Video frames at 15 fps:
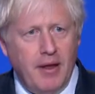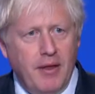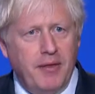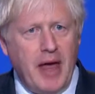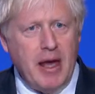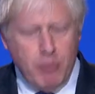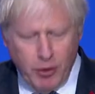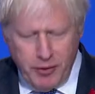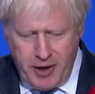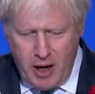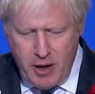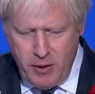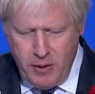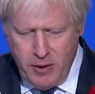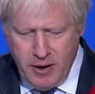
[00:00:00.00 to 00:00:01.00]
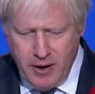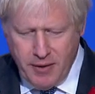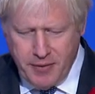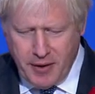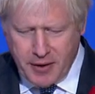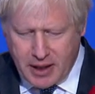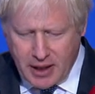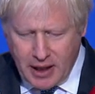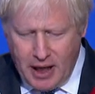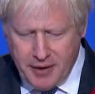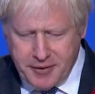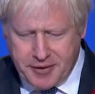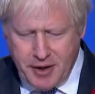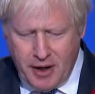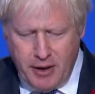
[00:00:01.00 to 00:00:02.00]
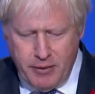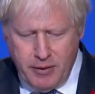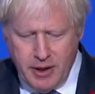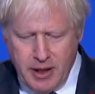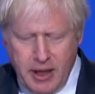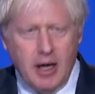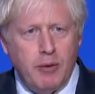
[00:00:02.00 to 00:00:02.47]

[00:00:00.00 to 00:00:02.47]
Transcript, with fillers: They will know that Glasgow